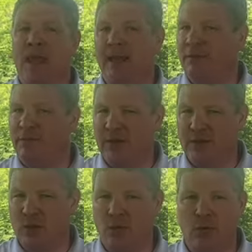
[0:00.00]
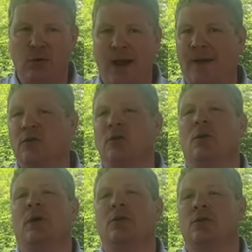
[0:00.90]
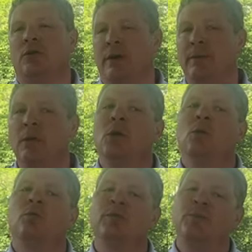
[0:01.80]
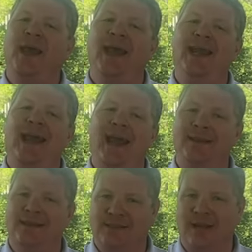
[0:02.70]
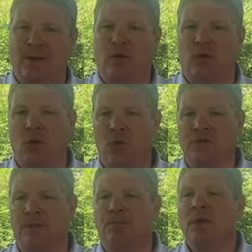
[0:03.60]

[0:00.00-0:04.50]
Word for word: Any fees accrued after going under agreement will be paid at the time of closing.